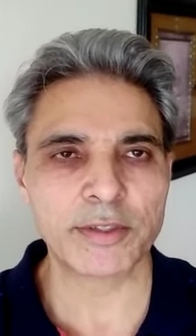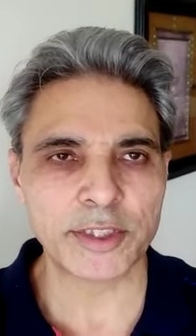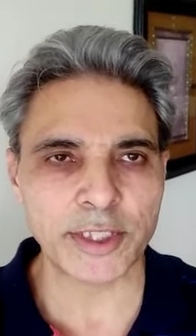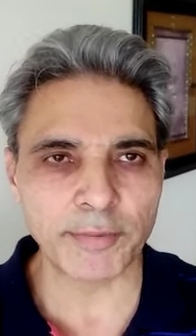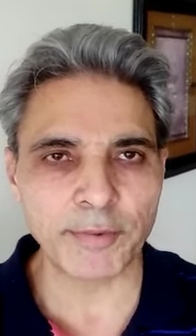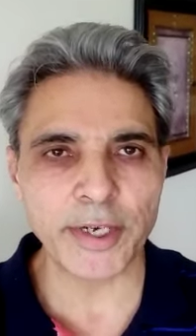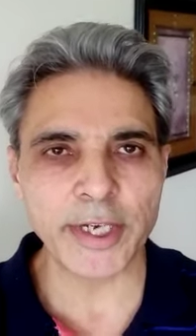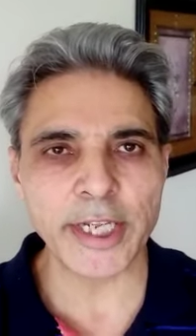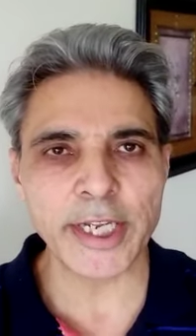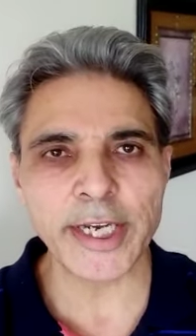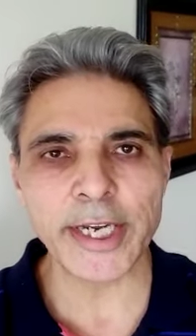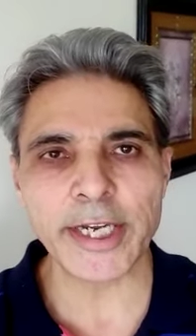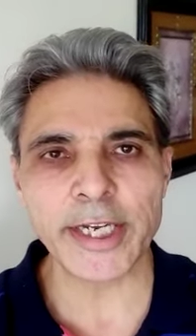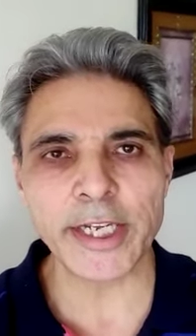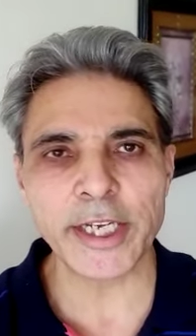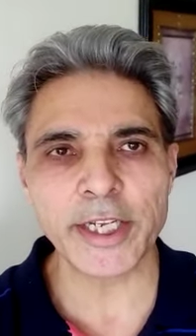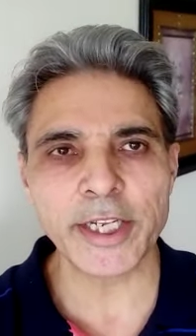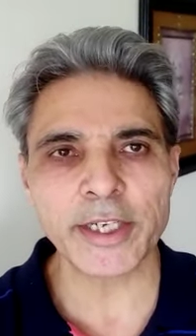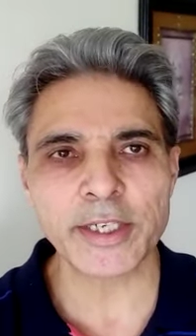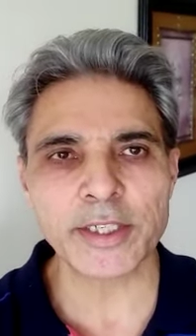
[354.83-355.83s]

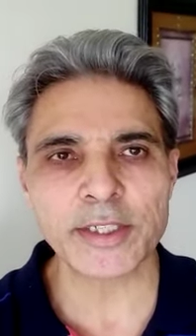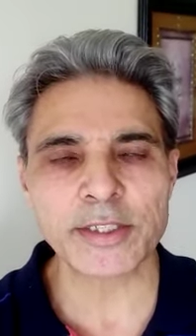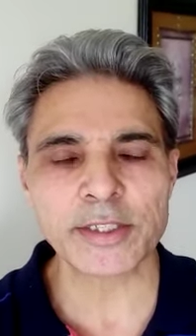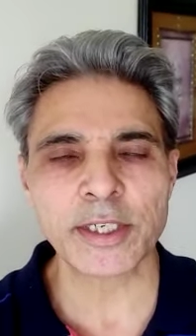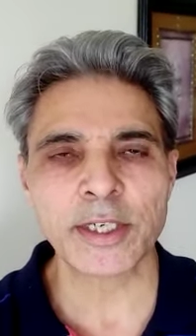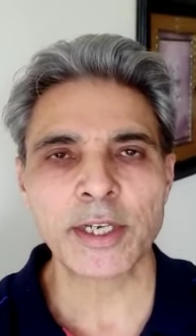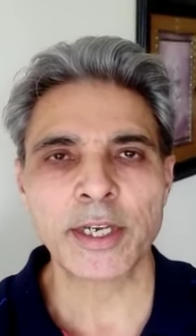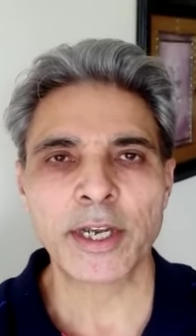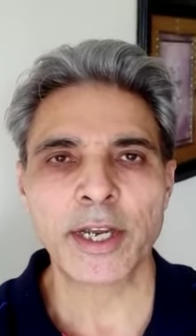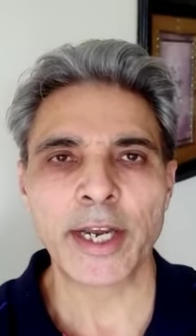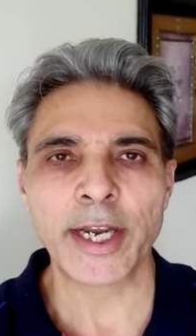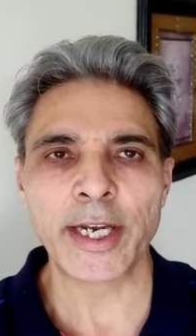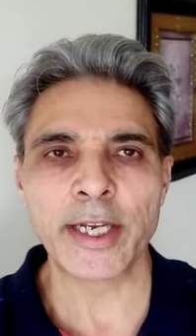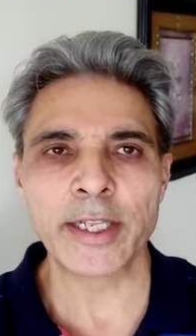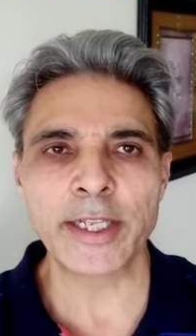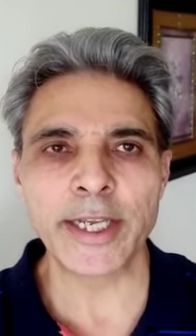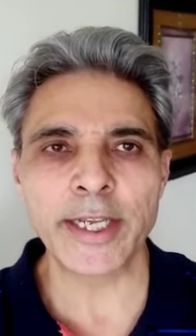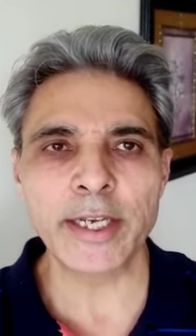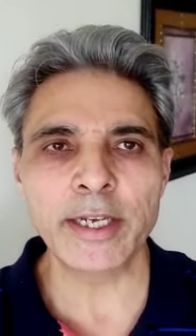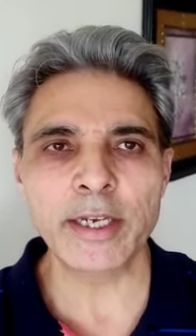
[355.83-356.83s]
17-18 years,
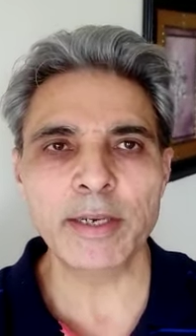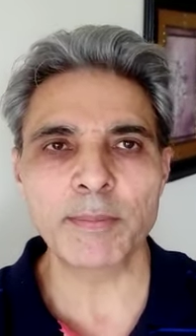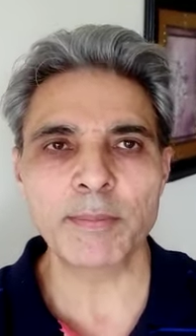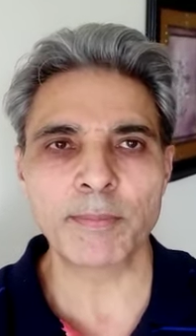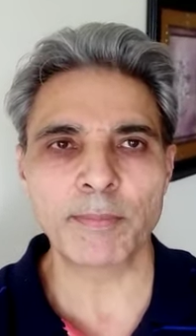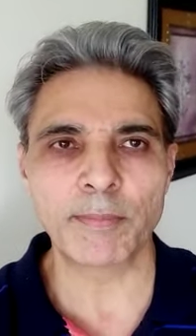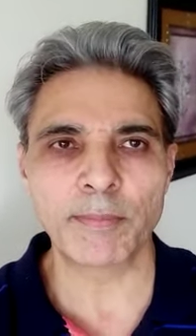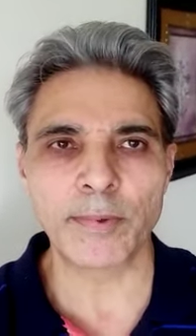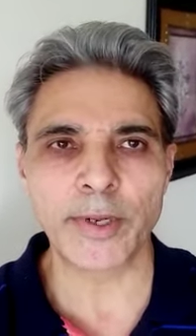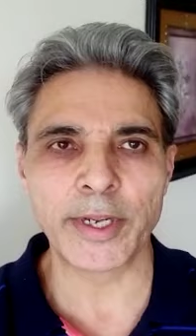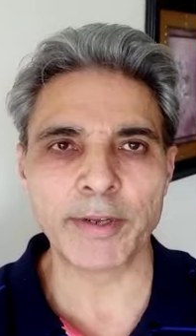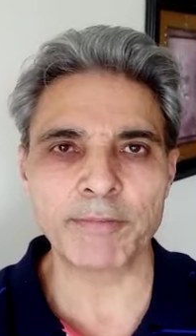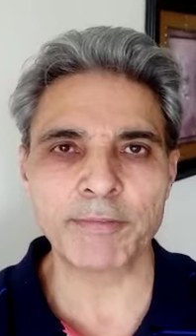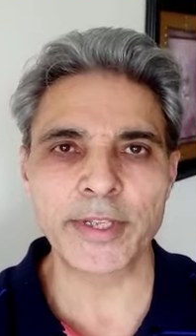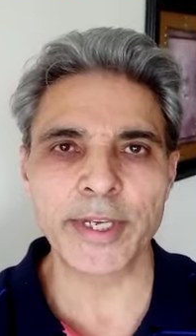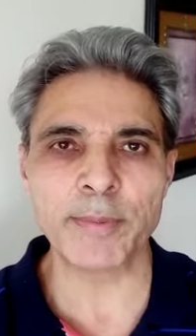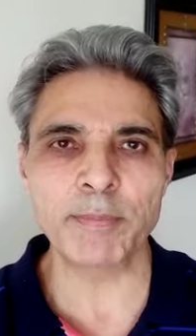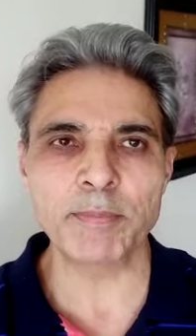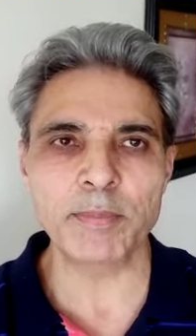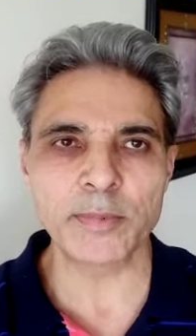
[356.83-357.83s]
and then give
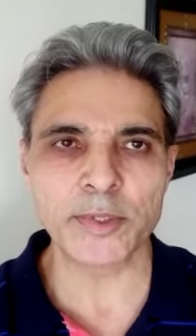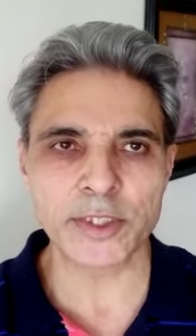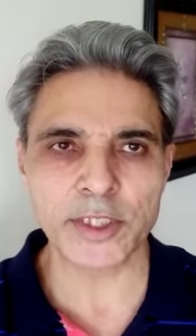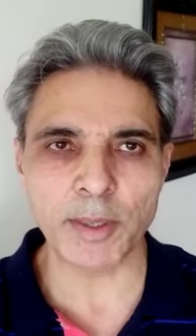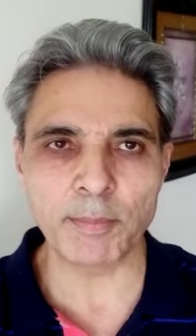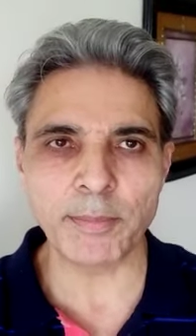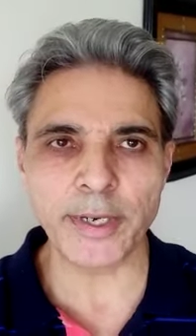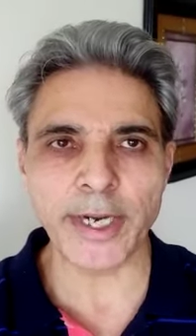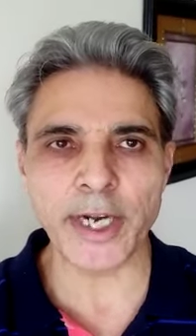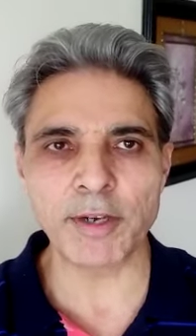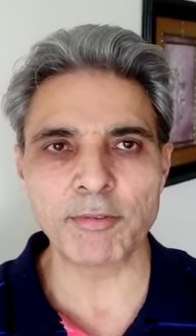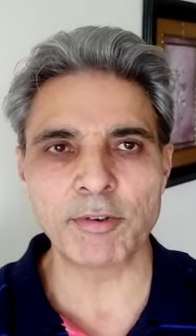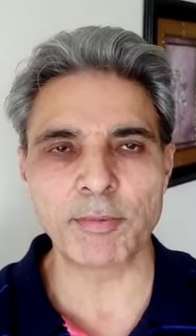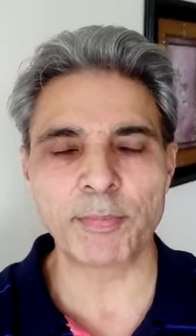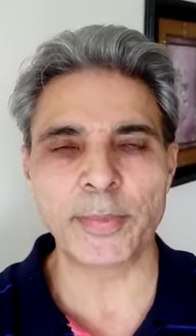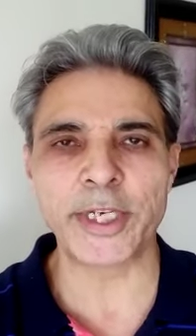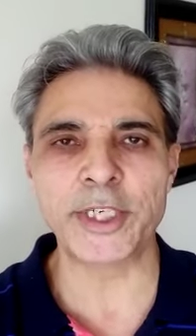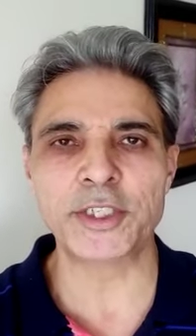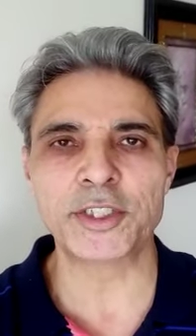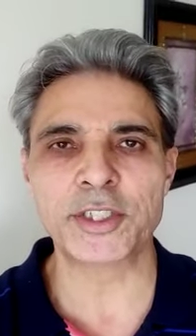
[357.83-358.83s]
them some kind of
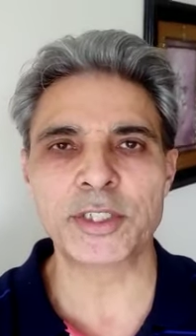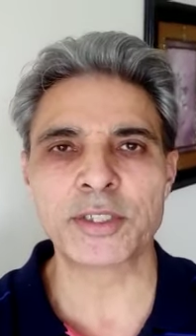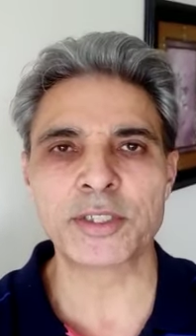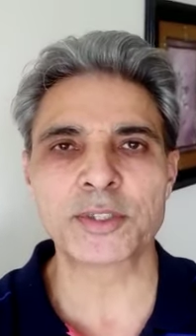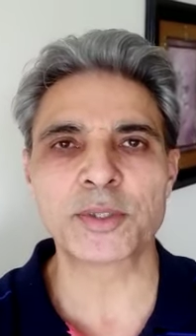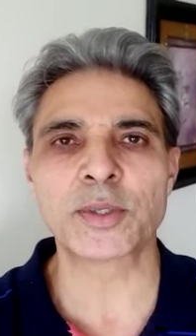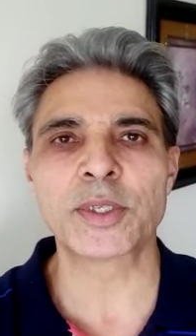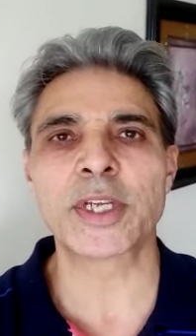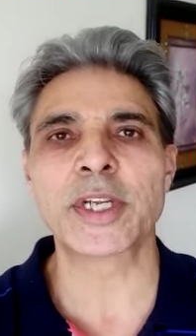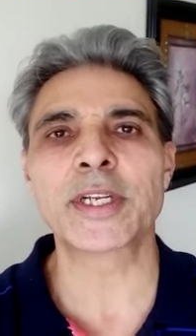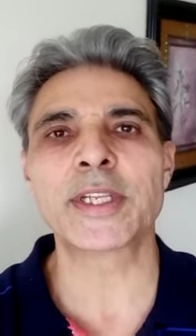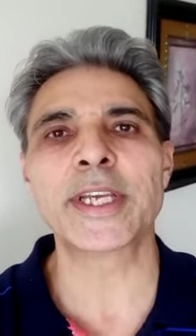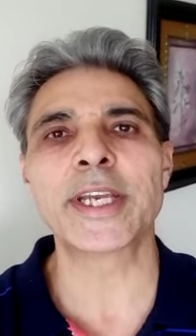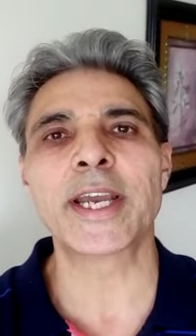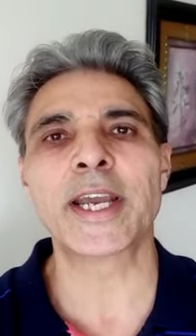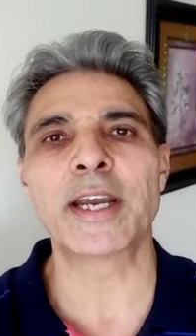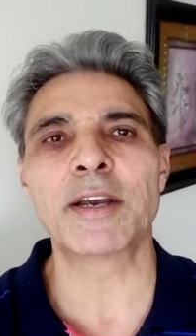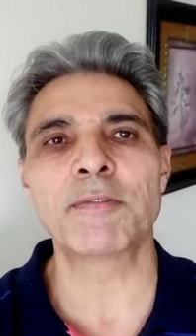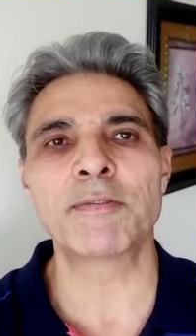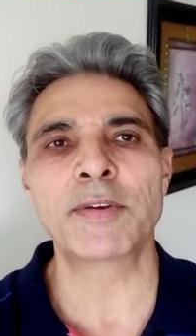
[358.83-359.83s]
a pension so that they
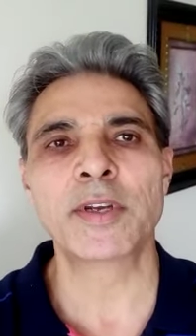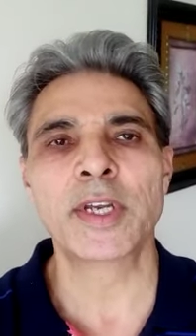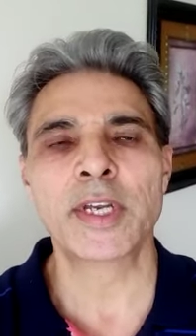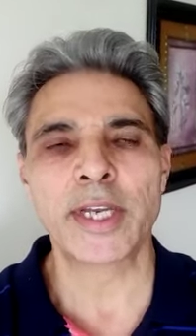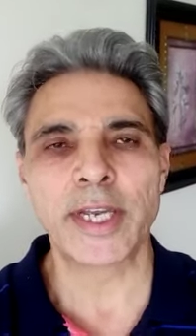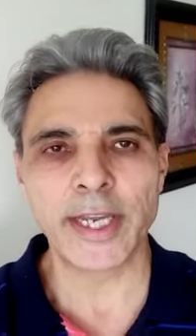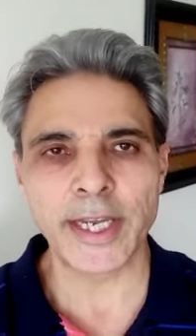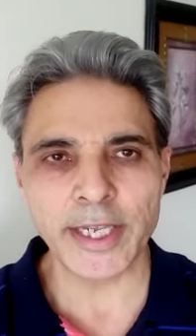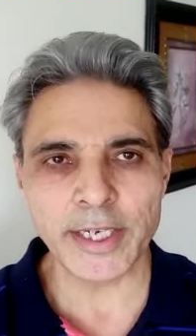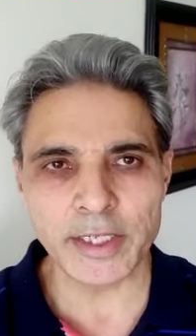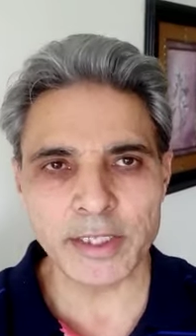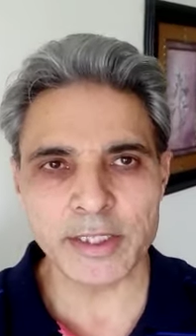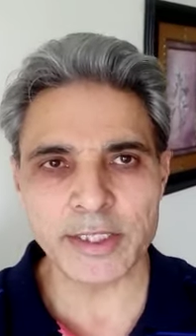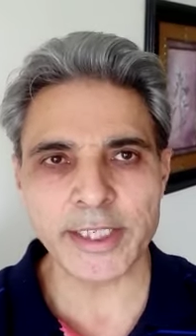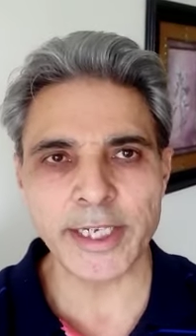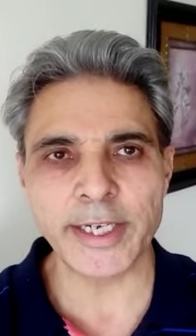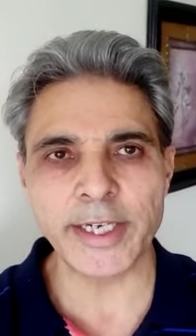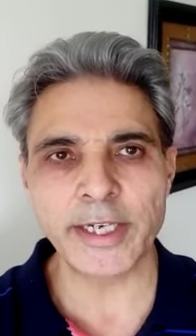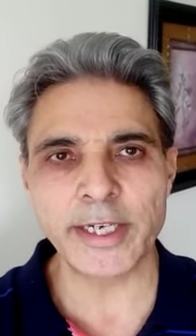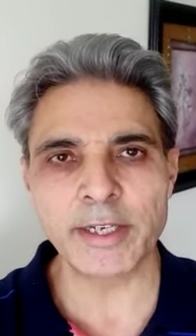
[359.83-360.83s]
have an
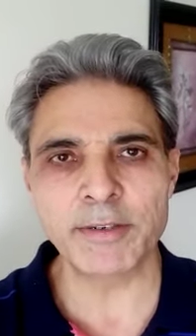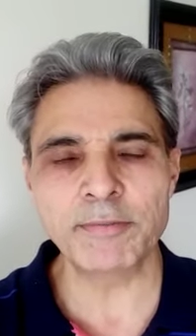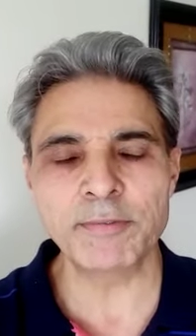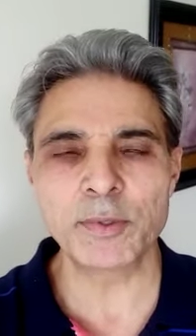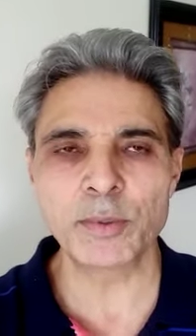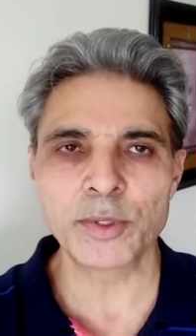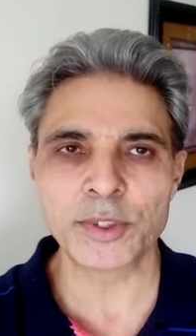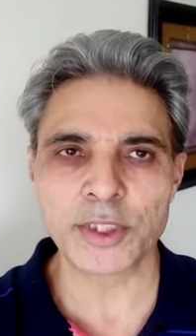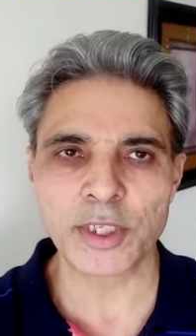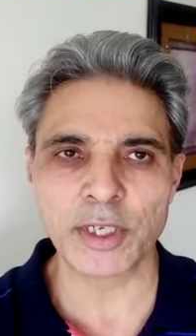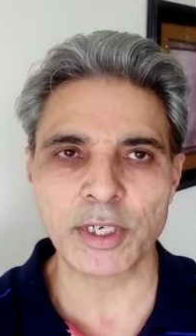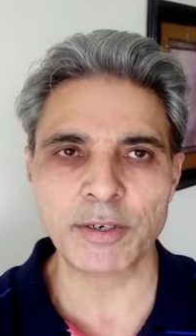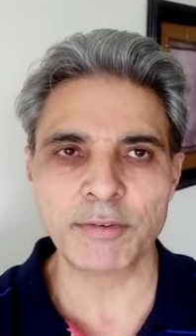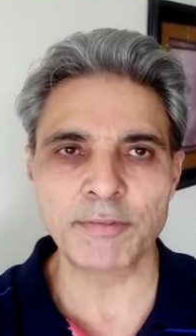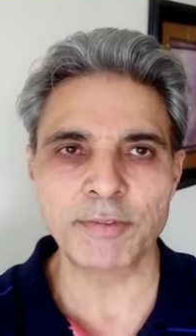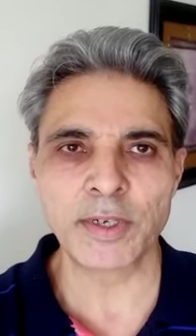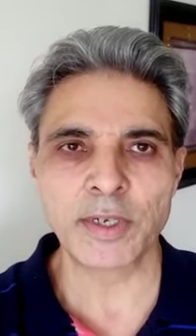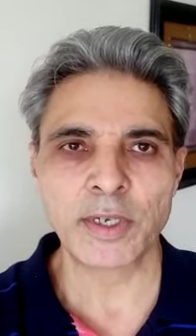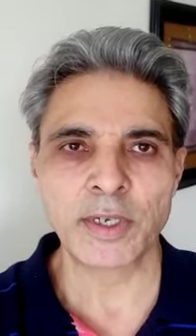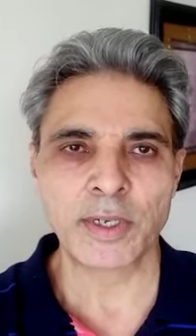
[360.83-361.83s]
incentive to
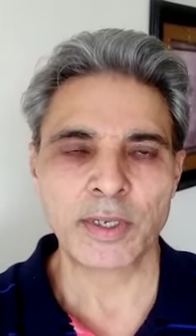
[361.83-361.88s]
serve.